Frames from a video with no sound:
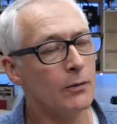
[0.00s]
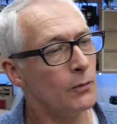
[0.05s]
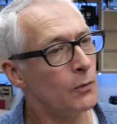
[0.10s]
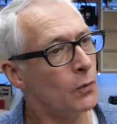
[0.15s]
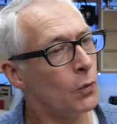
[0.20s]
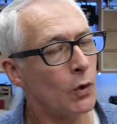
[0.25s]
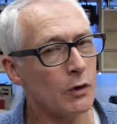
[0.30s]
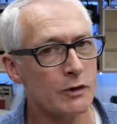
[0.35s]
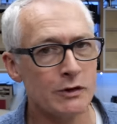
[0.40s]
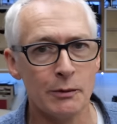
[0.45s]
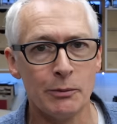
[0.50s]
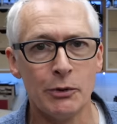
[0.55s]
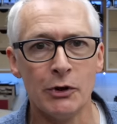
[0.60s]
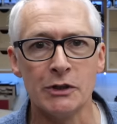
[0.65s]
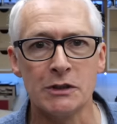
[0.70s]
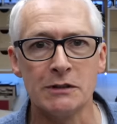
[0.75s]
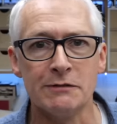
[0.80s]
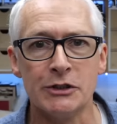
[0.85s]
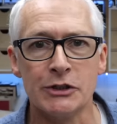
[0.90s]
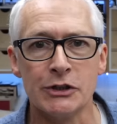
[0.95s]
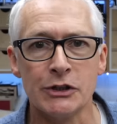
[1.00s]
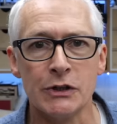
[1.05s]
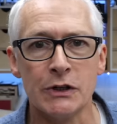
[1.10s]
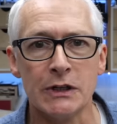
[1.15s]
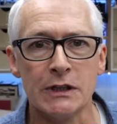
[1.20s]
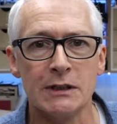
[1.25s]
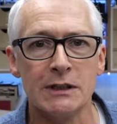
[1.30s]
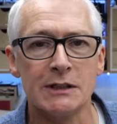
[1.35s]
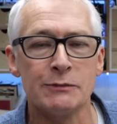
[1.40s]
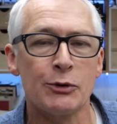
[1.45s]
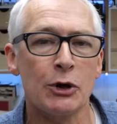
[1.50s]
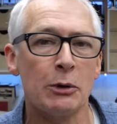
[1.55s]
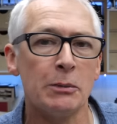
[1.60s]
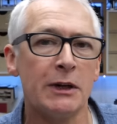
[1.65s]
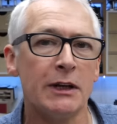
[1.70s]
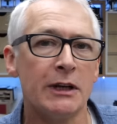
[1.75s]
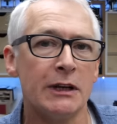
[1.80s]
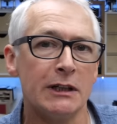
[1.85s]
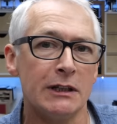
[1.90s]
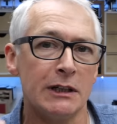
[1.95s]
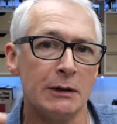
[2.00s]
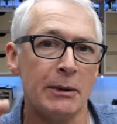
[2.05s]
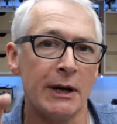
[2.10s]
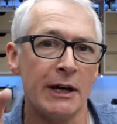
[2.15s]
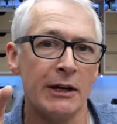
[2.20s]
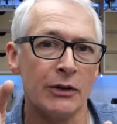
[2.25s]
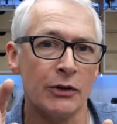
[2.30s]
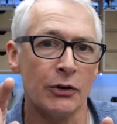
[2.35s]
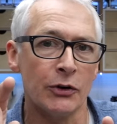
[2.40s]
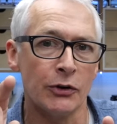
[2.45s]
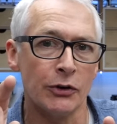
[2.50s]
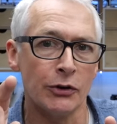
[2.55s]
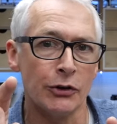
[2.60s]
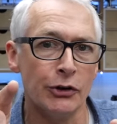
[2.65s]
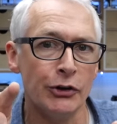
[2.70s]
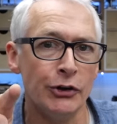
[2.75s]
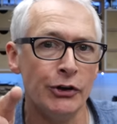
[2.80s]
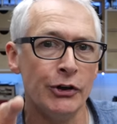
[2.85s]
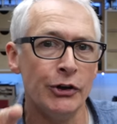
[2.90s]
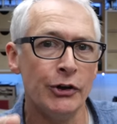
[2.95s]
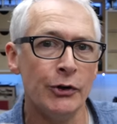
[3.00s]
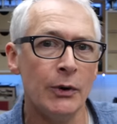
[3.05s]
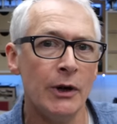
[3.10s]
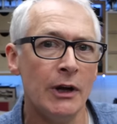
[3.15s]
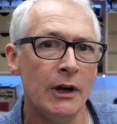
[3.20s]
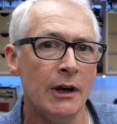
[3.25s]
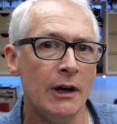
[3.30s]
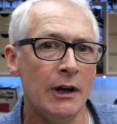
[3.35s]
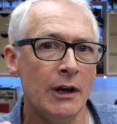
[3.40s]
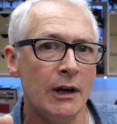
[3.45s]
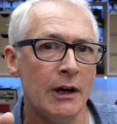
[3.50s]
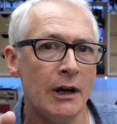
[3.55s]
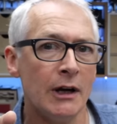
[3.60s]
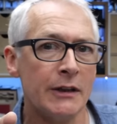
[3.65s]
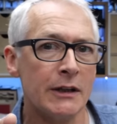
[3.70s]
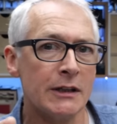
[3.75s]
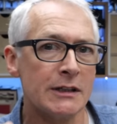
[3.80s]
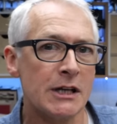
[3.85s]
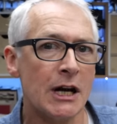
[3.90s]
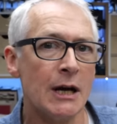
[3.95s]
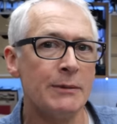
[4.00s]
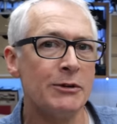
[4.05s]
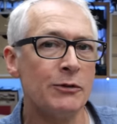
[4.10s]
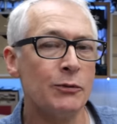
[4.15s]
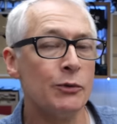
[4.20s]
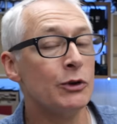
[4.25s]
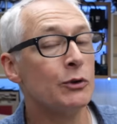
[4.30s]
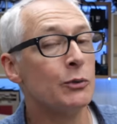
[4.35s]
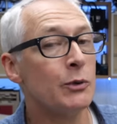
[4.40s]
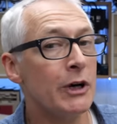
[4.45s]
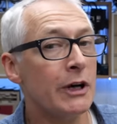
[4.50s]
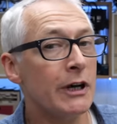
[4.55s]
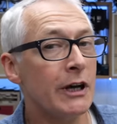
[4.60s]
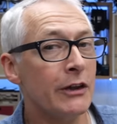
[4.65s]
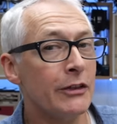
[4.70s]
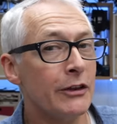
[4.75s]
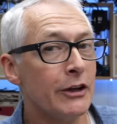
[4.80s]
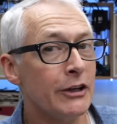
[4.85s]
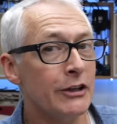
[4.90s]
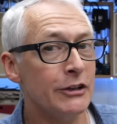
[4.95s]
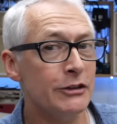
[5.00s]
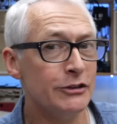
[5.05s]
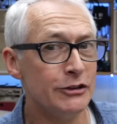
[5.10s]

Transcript: what's the point of a joint, is probably going to depend on you and the type of woodworking that you